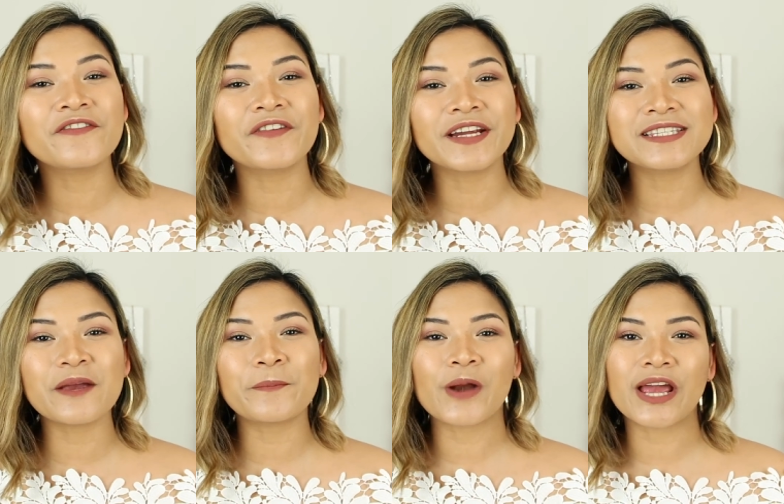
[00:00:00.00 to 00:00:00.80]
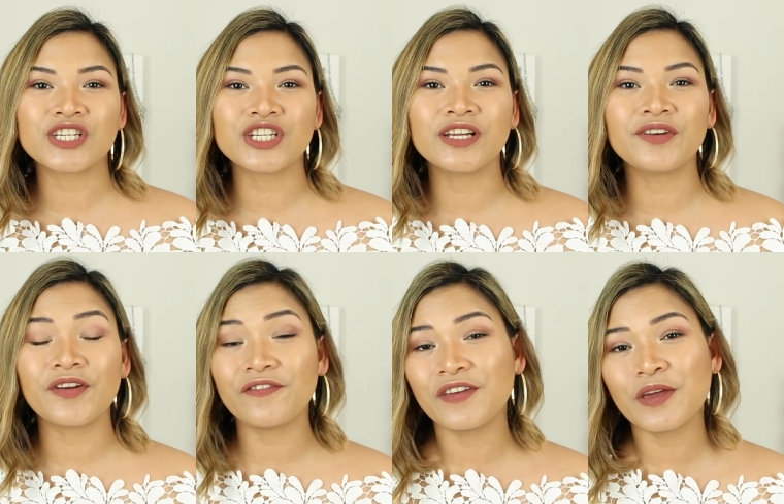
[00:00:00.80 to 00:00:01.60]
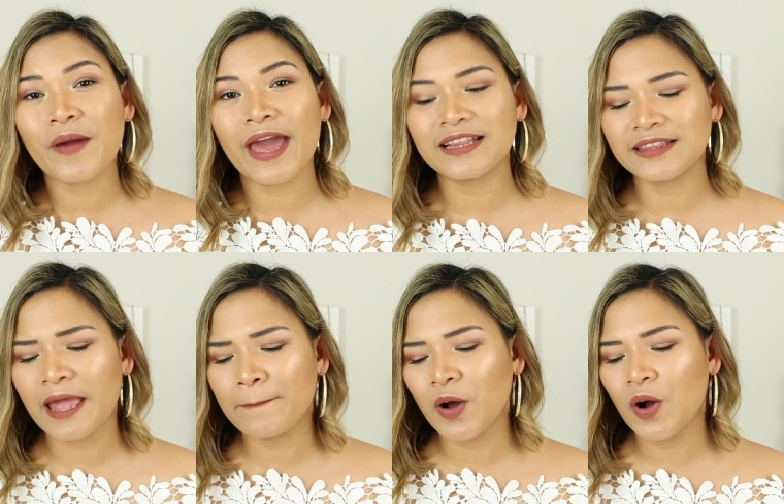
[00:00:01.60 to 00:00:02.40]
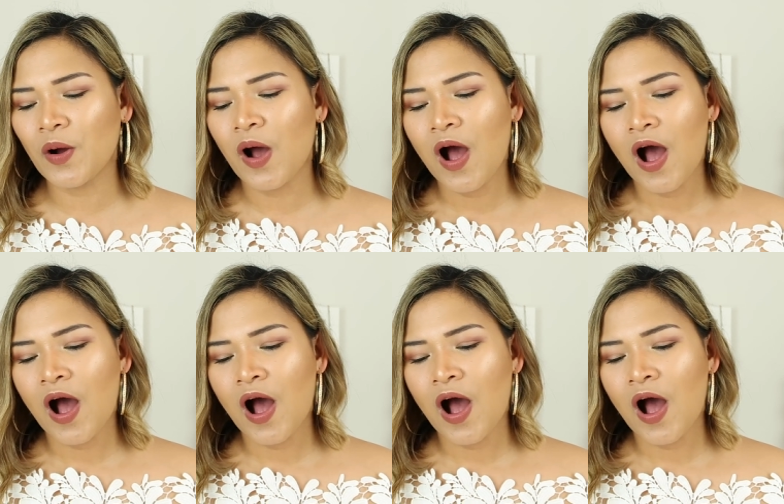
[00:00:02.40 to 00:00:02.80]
first impression, review and demo